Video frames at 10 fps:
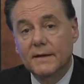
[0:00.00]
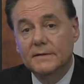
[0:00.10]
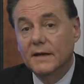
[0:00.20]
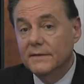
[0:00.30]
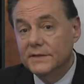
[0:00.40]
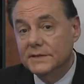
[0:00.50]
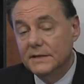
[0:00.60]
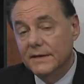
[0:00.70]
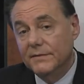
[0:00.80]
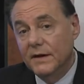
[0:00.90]
None of us
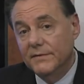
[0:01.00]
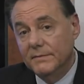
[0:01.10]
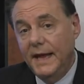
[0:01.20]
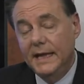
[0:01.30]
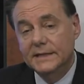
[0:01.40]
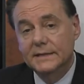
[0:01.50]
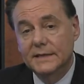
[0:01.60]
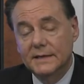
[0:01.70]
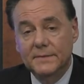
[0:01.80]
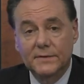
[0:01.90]
could ever have
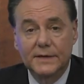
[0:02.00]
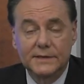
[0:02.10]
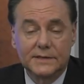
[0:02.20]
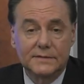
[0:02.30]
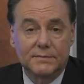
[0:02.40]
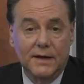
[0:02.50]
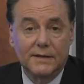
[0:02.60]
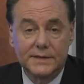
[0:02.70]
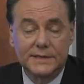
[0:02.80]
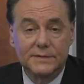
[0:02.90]
imagined that immigration
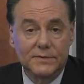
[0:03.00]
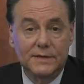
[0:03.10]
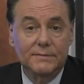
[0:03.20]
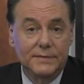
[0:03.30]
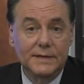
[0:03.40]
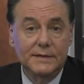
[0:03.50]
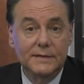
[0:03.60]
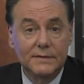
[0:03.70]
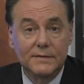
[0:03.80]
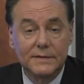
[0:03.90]
policy would have
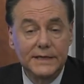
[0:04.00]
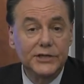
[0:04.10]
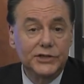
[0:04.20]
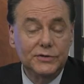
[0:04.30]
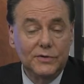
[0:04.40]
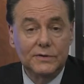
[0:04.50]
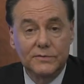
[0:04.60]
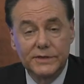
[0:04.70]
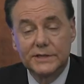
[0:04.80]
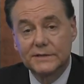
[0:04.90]
been the, the issue on
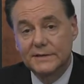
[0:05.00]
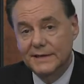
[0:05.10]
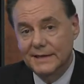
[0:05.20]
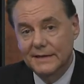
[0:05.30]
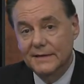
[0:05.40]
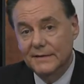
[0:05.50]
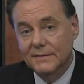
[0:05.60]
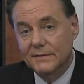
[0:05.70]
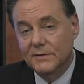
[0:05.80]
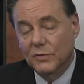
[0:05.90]
which the
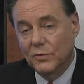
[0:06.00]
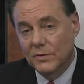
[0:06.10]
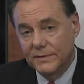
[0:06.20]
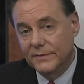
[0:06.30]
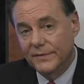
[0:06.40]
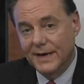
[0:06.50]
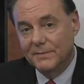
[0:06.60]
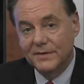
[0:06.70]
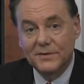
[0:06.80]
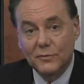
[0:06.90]
core of the
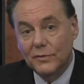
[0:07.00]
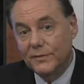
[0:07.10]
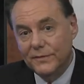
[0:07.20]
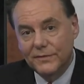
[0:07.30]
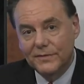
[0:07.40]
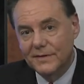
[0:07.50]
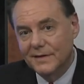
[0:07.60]
fabric, the woof,